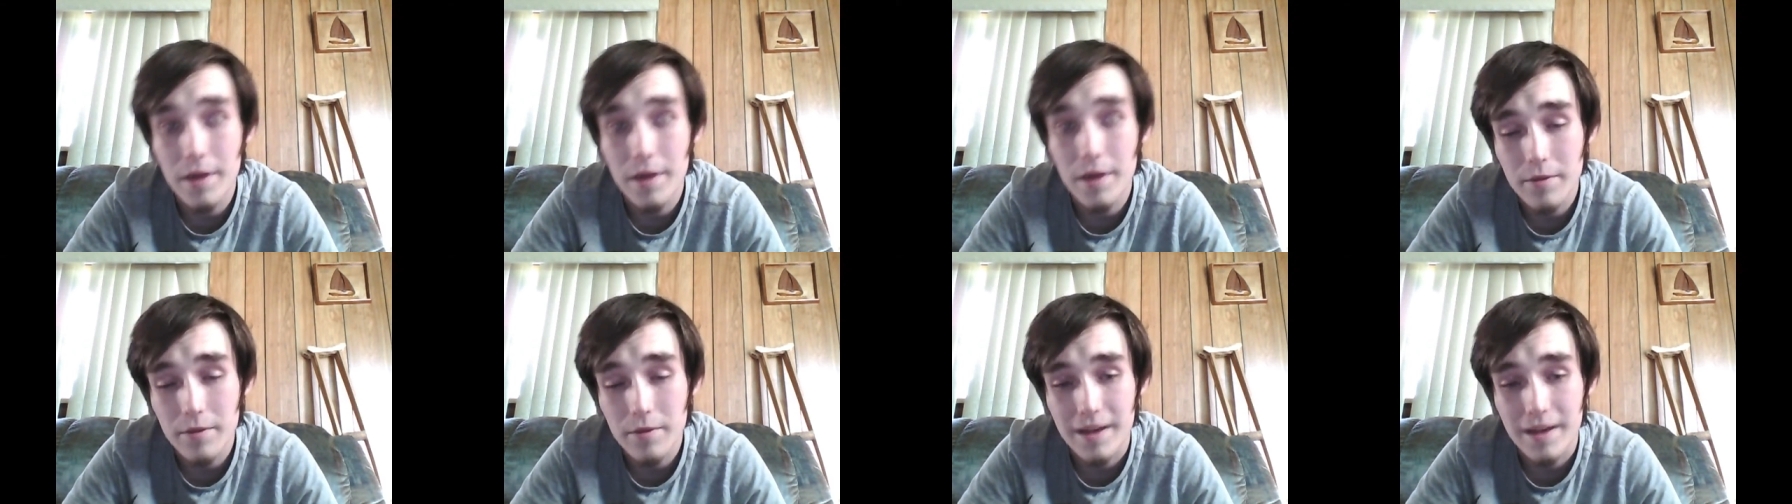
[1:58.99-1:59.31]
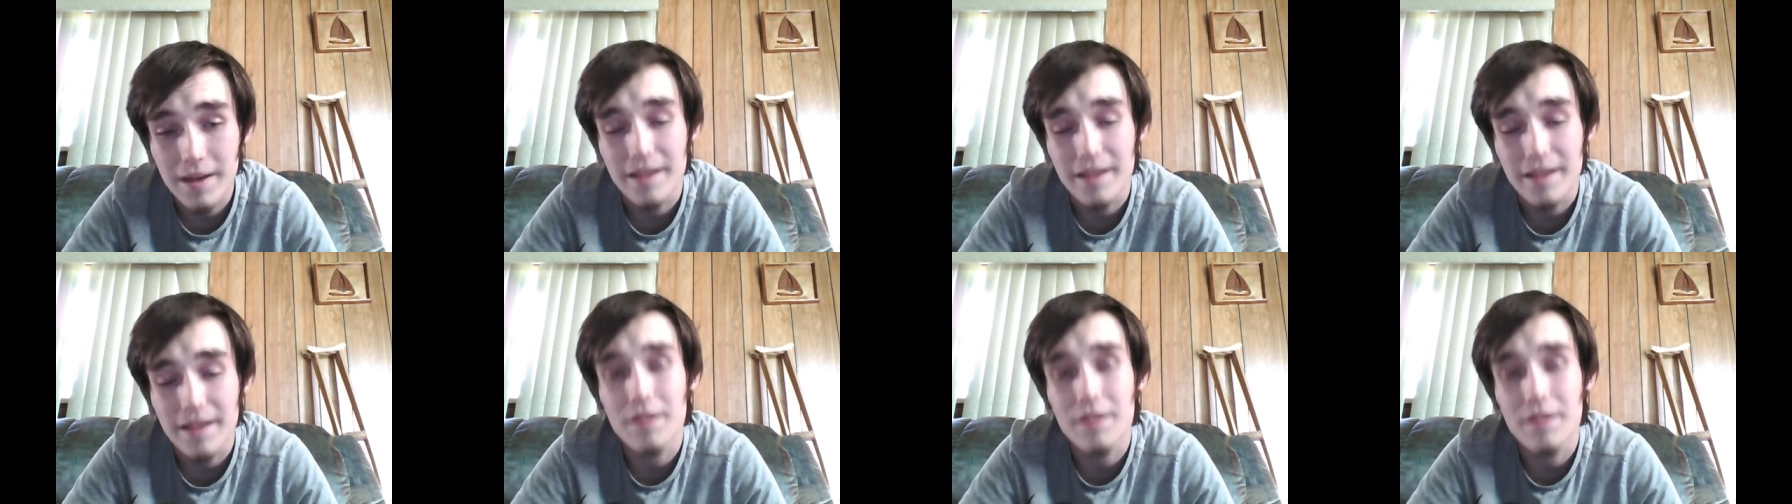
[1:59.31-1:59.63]
the way,
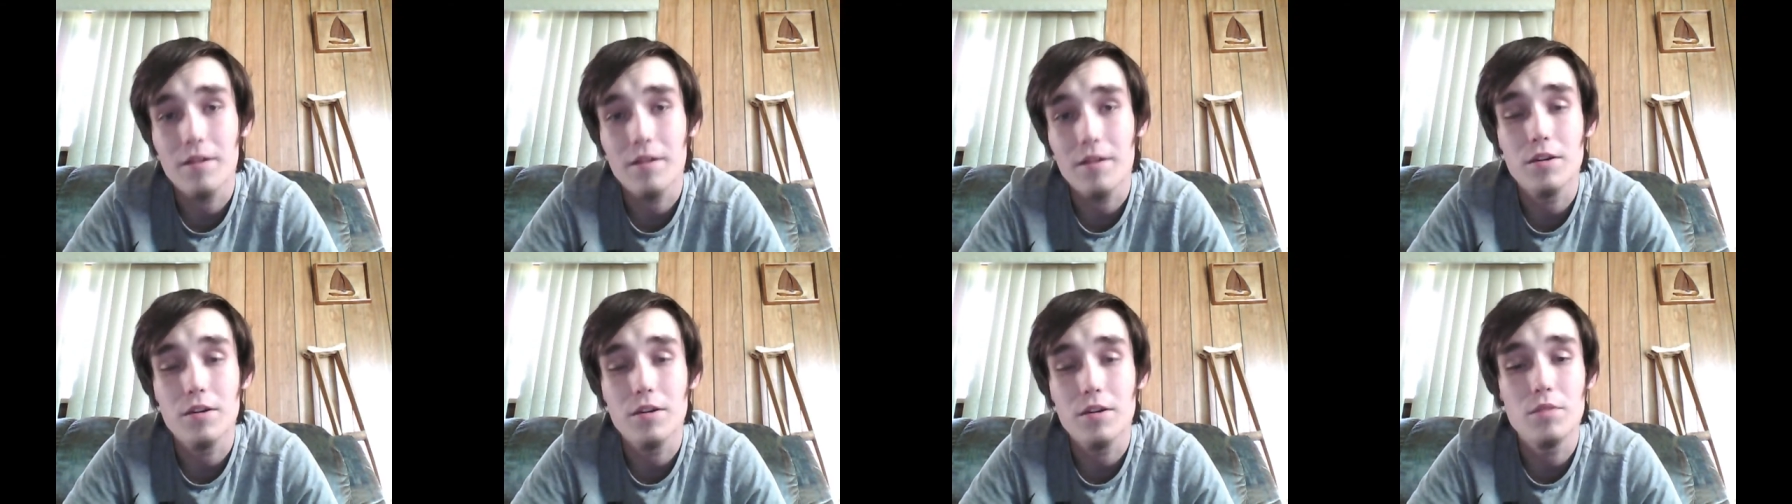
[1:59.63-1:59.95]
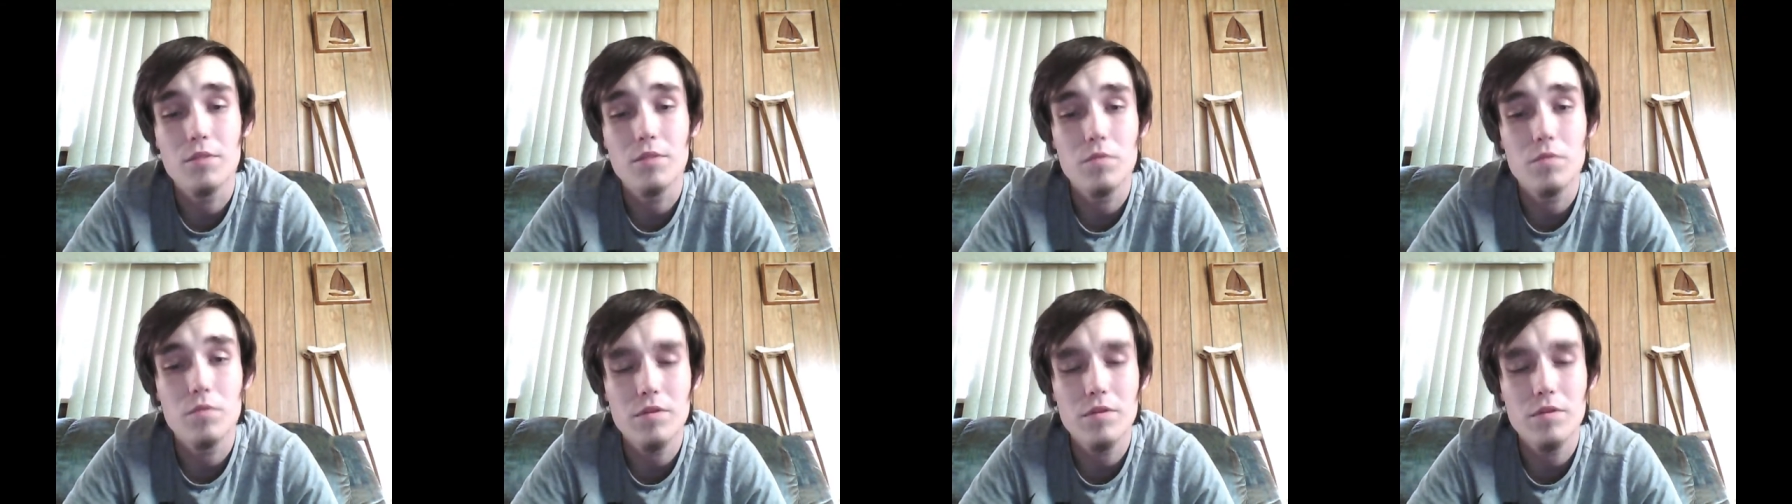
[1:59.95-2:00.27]

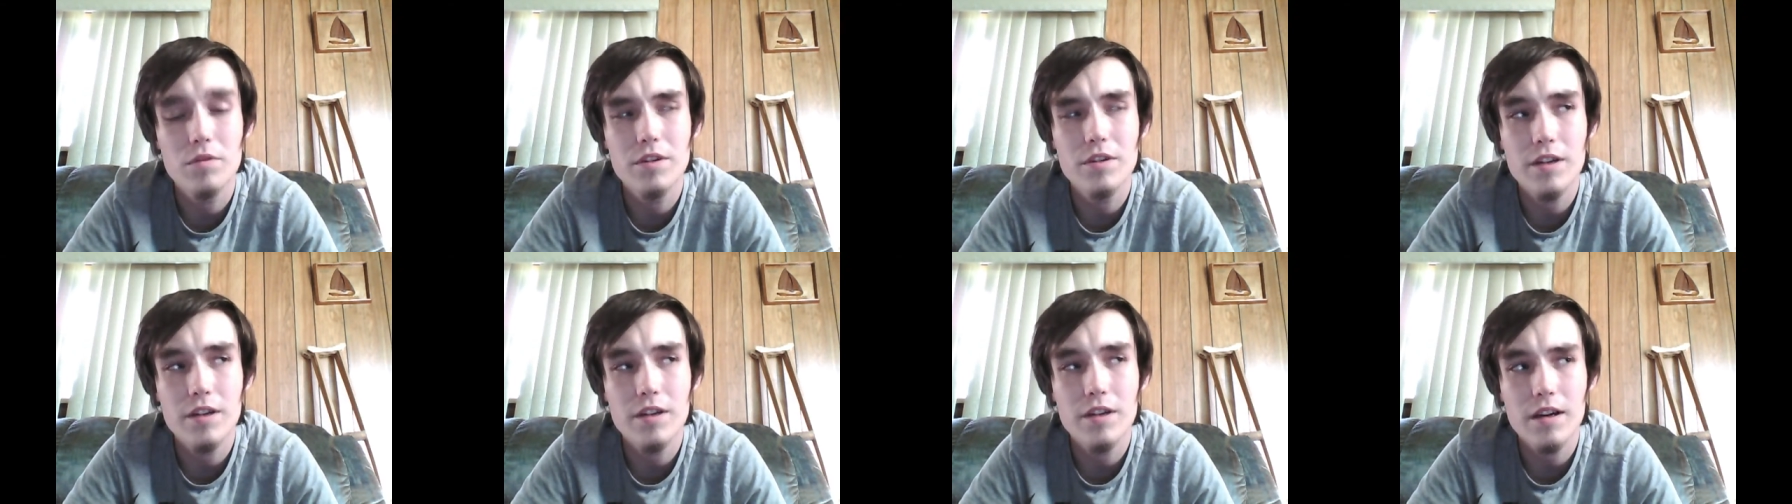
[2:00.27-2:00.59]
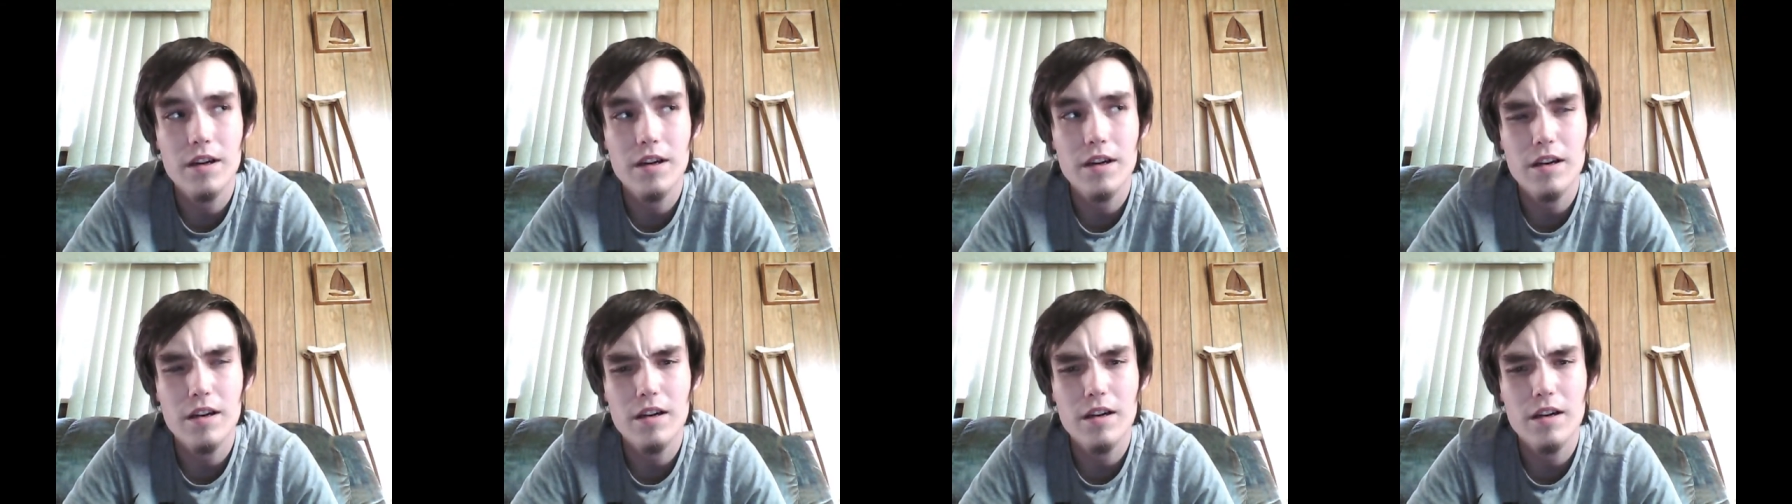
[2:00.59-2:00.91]
would,
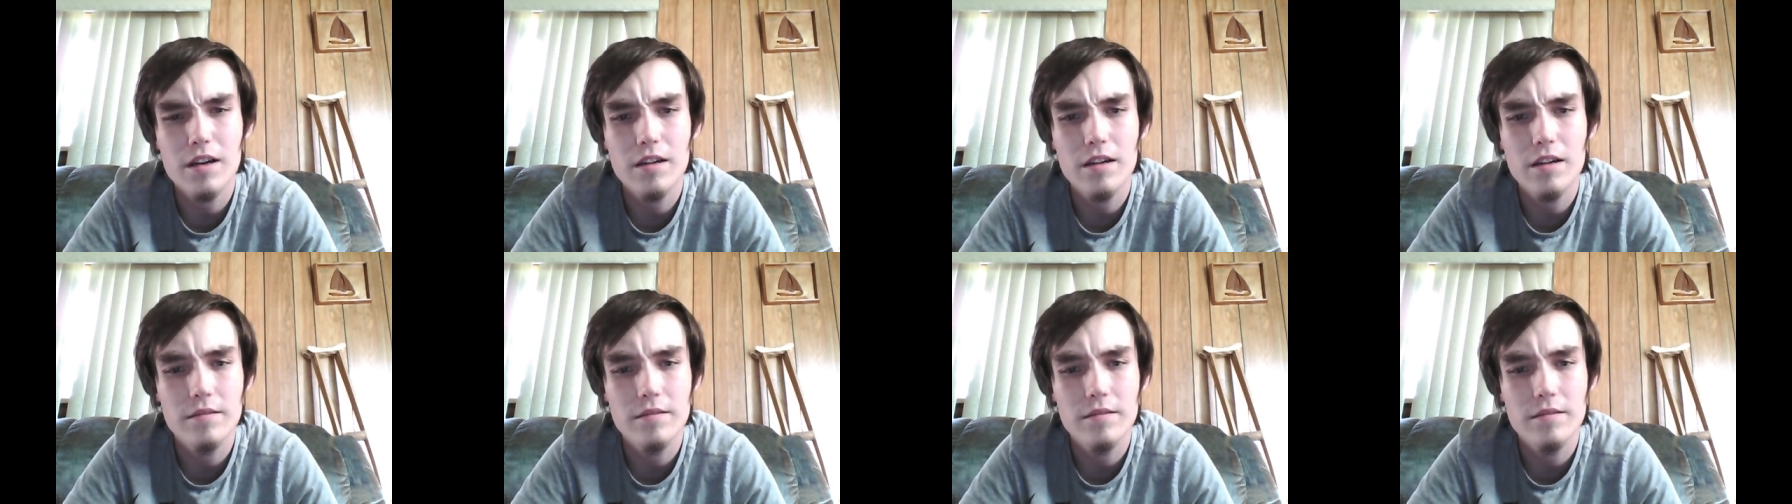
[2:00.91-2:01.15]
uh...